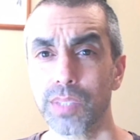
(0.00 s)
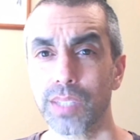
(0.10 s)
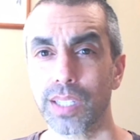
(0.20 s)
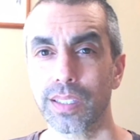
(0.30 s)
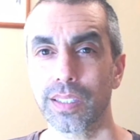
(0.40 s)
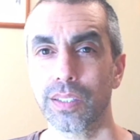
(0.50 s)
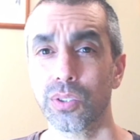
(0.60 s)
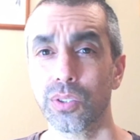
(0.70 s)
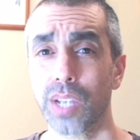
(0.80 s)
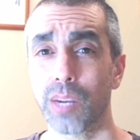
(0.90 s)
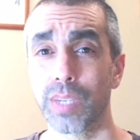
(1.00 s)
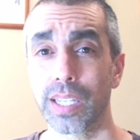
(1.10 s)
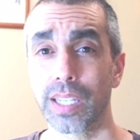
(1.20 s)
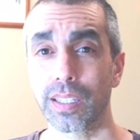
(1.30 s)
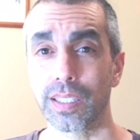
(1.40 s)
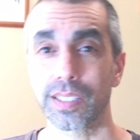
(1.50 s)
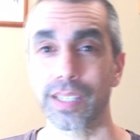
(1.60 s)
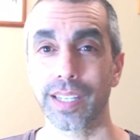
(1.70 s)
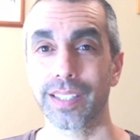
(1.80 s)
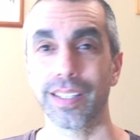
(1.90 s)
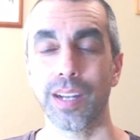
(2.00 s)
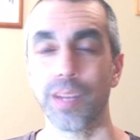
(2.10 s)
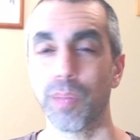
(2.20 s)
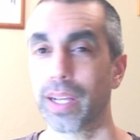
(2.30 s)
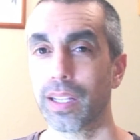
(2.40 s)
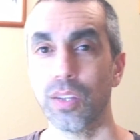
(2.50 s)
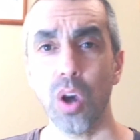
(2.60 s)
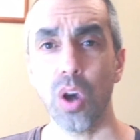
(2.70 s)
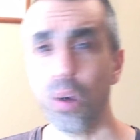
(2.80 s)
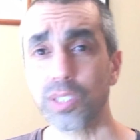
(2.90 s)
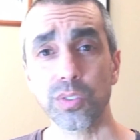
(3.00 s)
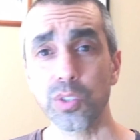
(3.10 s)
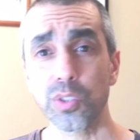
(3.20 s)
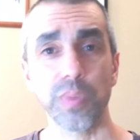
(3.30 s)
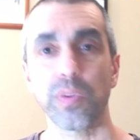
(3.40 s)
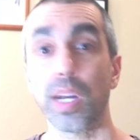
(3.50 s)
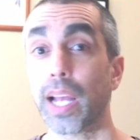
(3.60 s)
Like, those are kind of ridiculous. Like, and I'm like, no, it's super fun.